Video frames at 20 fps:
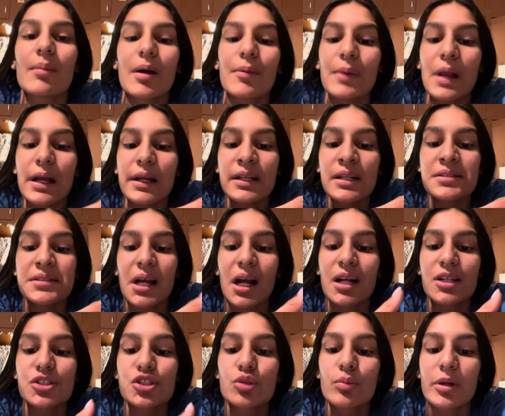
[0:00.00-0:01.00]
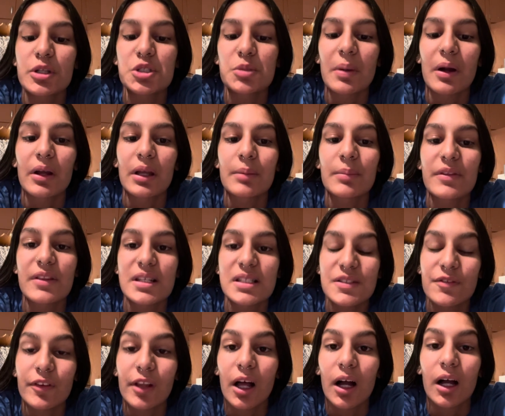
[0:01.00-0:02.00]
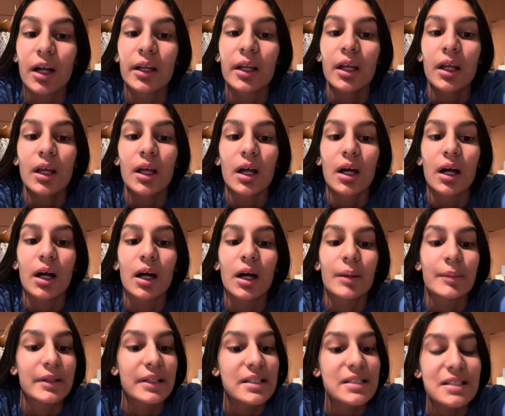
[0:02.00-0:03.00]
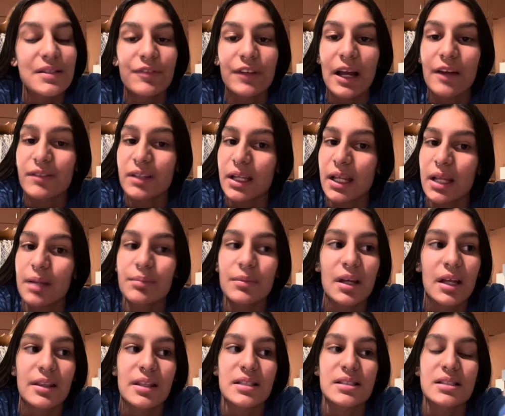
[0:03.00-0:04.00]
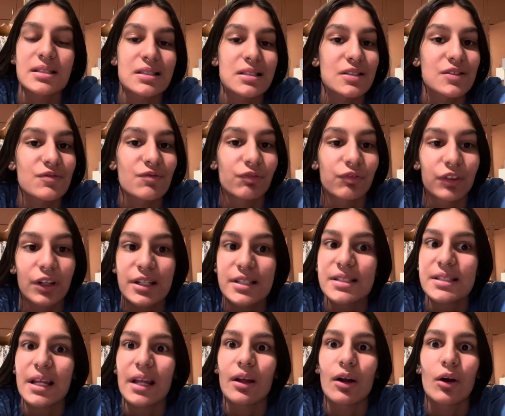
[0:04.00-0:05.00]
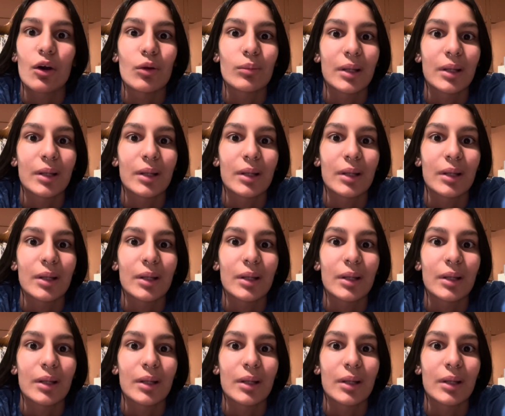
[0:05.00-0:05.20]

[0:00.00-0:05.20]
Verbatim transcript: I'm not going to talk too much about him in this vlog. Um, he doesn't even have a name yet. This is his first day home.